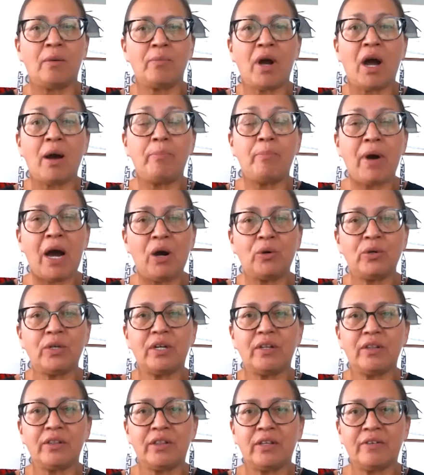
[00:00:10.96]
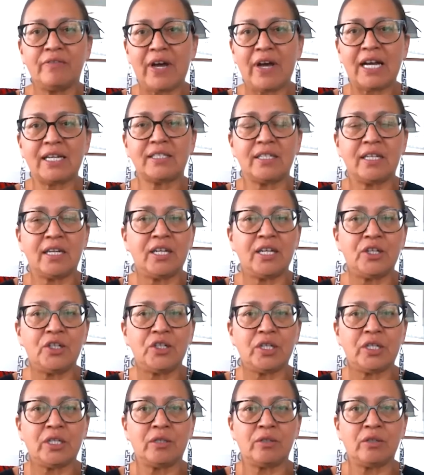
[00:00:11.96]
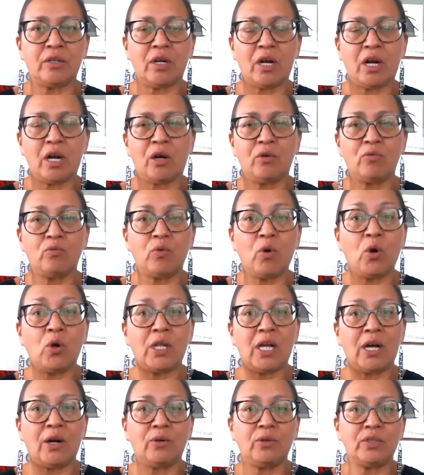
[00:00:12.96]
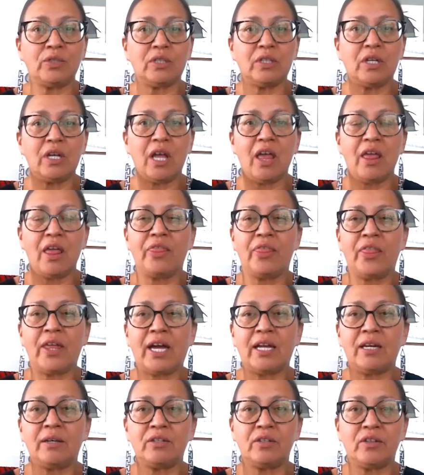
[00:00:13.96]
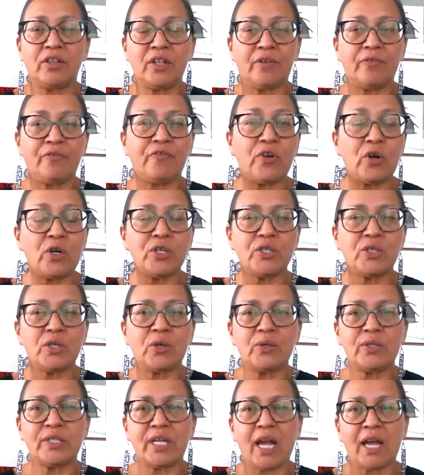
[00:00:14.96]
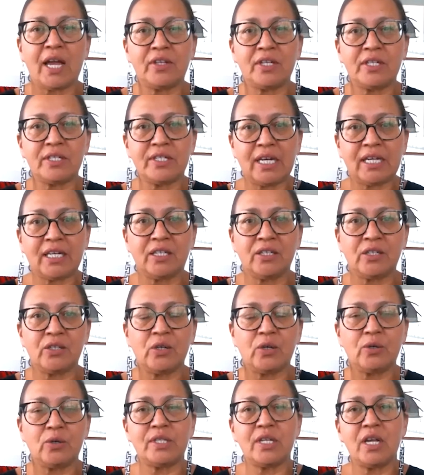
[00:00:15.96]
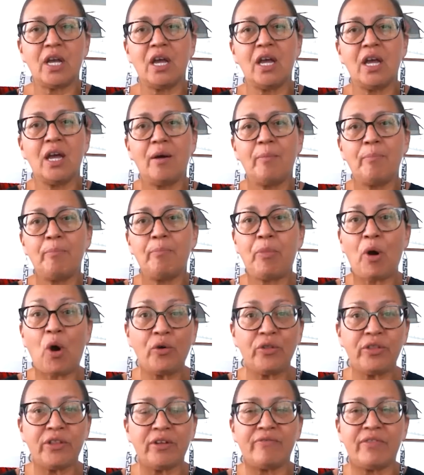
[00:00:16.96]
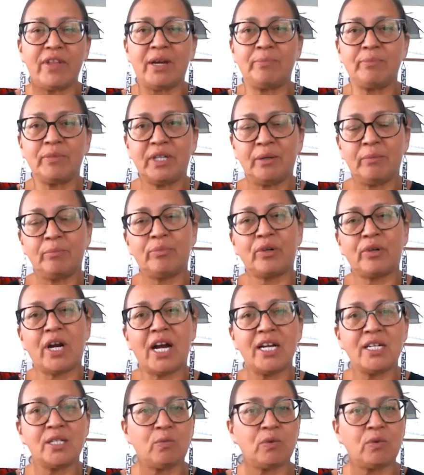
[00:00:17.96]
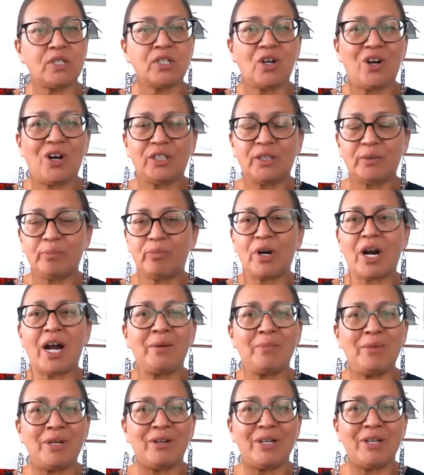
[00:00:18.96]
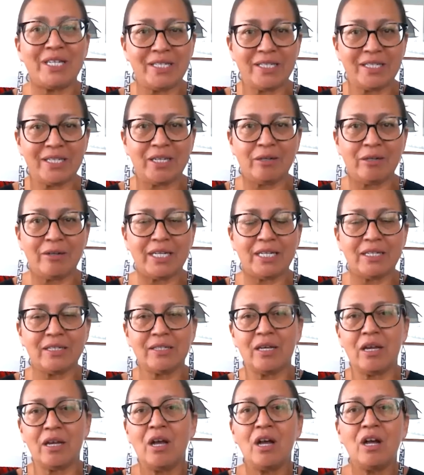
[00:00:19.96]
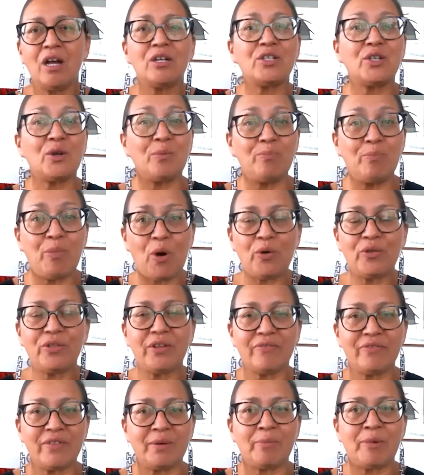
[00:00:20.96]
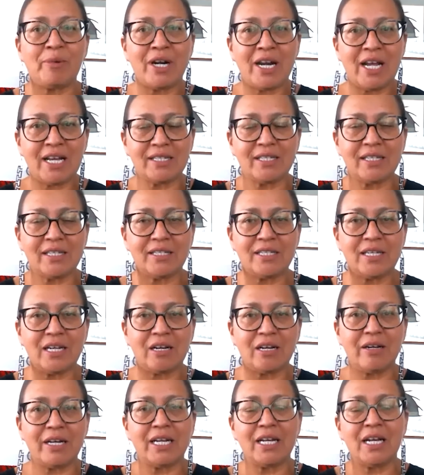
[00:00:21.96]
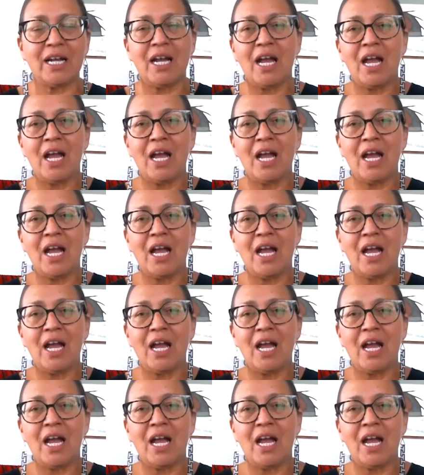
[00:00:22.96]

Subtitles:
about the vaccination rollout, that the first dose and the second dose, both of them comprise what's called a primary series. So both of them are necessary.